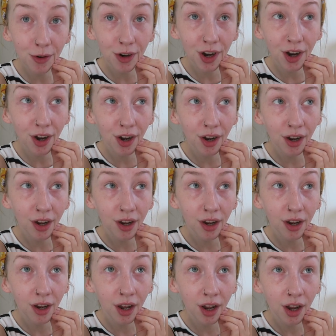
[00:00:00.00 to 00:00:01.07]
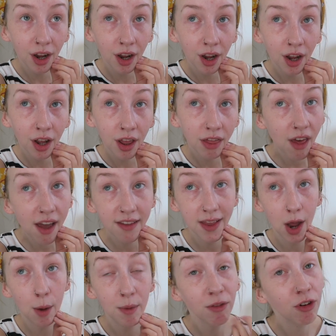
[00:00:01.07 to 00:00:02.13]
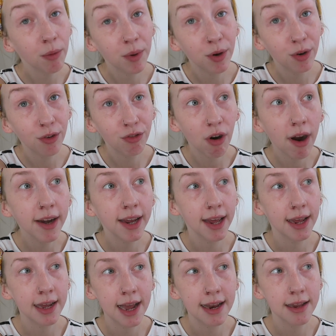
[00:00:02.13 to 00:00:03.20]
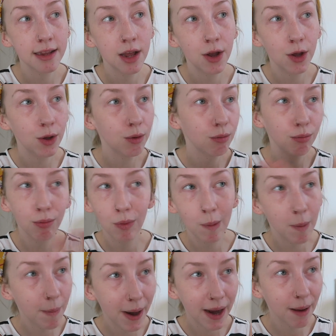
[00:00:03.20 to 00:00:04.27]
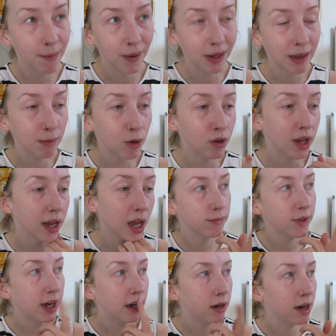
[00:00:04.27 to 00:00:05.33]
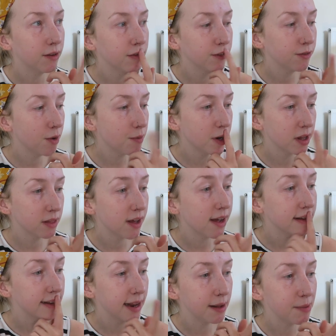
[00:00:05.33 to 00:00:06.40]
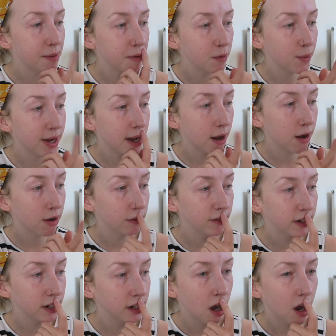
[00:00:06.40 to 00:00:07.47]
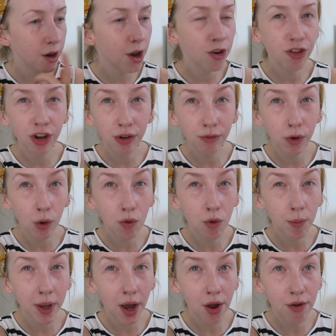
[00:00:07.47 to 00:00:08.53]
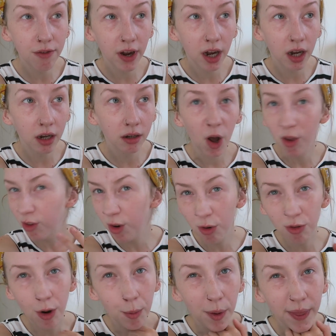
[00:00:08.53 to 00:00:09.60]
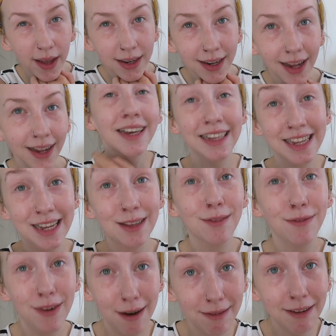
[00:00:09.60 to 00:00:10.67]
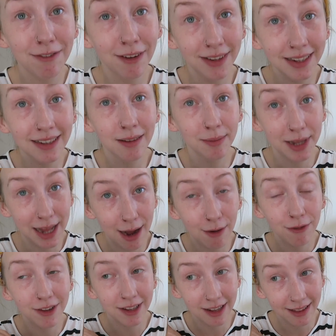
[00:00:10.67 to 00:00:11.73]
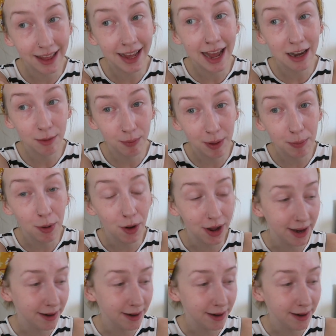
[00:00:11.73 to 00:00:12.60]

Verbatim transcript: on a Thursday. I'll be filming on a Friday again, so we'll be back at Monkey Music. Yeah, I'll have to film on a Thursday, maybe the week after. I know June vlogs will be over. I'll still film on that day because it is very funny, some of the outfits that they get to be put